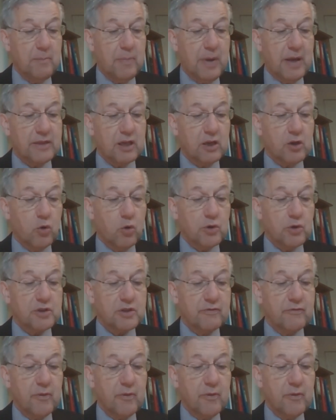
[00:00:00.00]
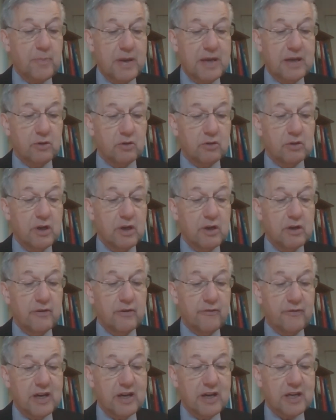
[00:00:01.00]
But the Court of Appeal
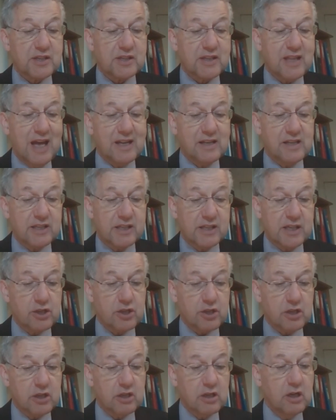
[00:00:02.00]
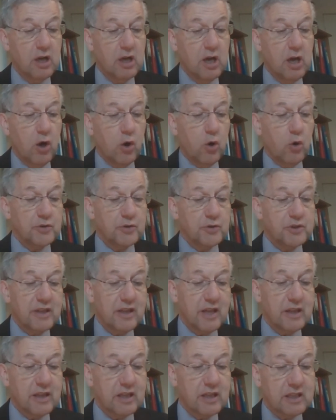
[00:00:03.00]
reversed that decision,
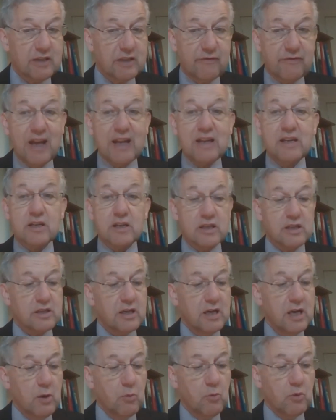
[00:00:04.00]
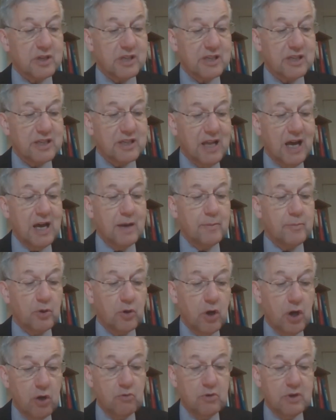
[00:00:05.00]
holding that the defendant was liable
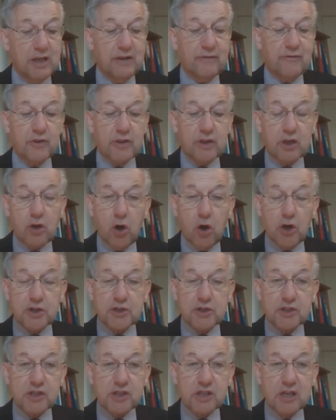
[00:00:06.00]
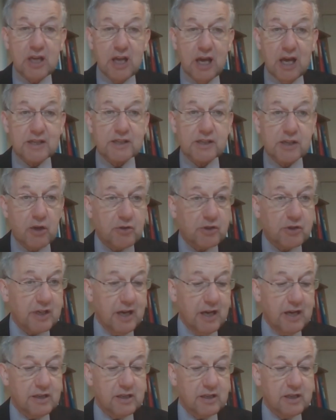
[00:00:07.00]
only for the costs
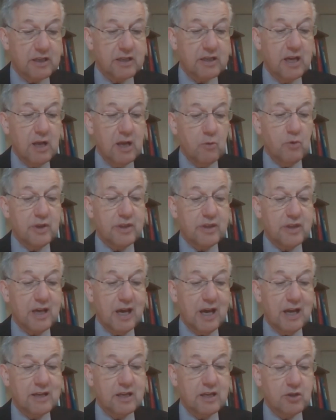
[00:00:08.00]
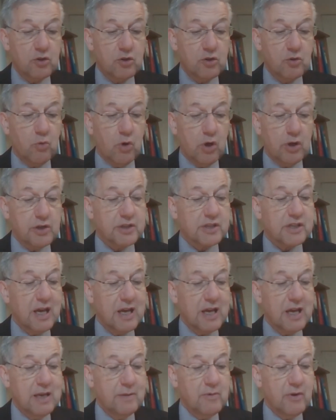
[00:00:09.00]
associated with Adejuwon's
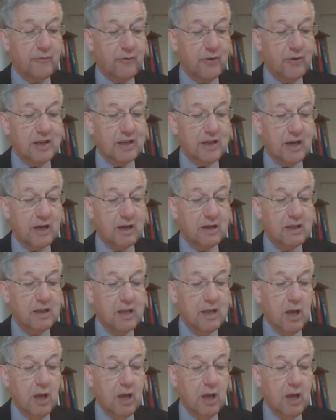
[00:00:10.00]
haemophilia